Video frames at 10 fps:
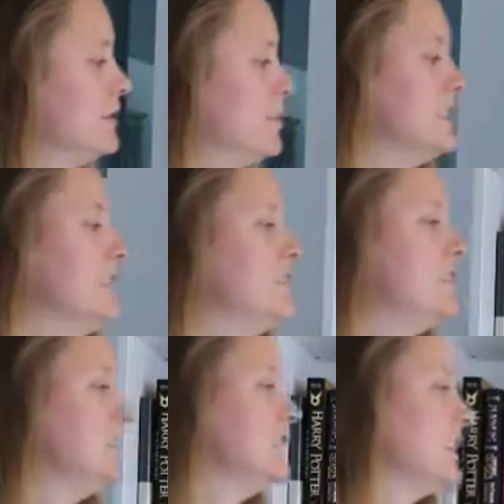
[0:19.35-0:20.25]
my
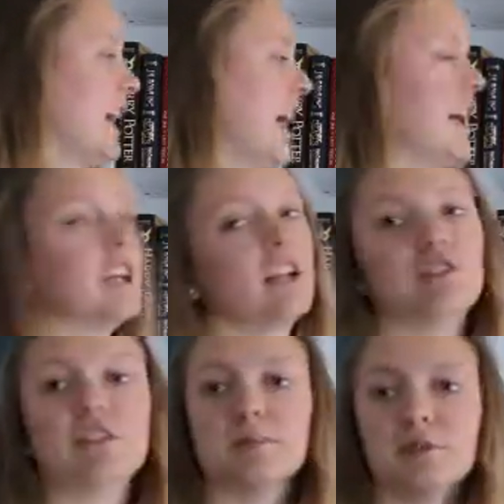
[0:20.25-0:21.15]
DVDs and
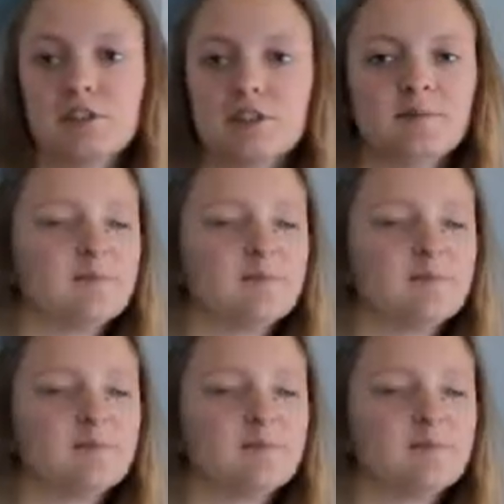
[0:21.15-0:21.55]
coloring books.